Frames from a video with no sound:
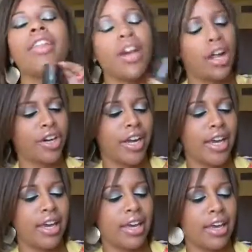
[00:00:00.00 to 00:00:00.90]
and the color
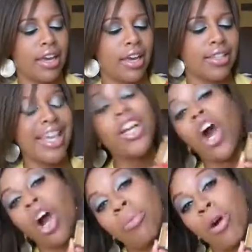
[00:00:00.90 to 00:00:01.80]
is in
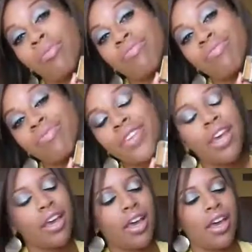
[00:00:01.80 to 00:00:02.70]
caramel.
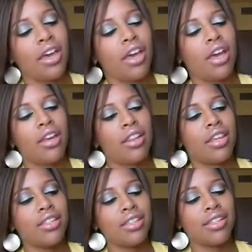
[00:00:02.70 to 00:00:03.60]
And
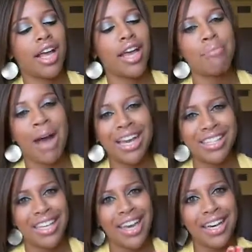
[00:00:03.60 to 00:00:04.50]
this is my
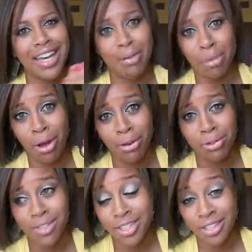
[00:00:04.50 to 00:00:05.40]
skin in a
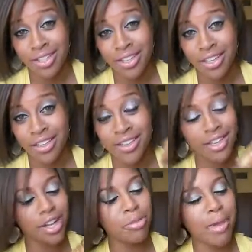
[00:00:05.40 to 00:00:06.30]
bottle, seriously.
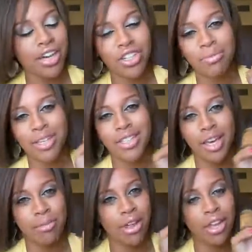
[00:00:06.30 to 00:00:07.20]
This color matches my
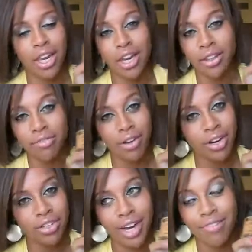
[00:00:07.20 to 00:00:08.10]
skin better than any other
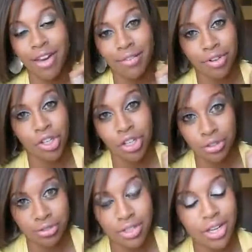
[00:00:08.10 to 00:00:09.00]
foundation I've ever
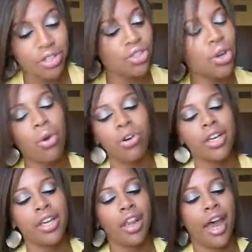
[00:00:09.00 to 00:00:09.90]
used. And it's
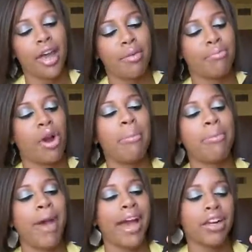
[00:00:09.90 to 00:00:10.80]
totally brought
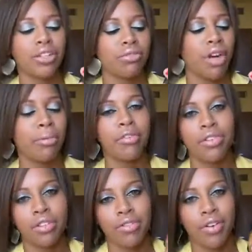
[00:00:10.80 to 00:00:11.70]
me back into the realm of
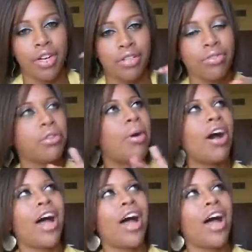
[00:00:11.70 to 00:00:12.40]
using foundation. For a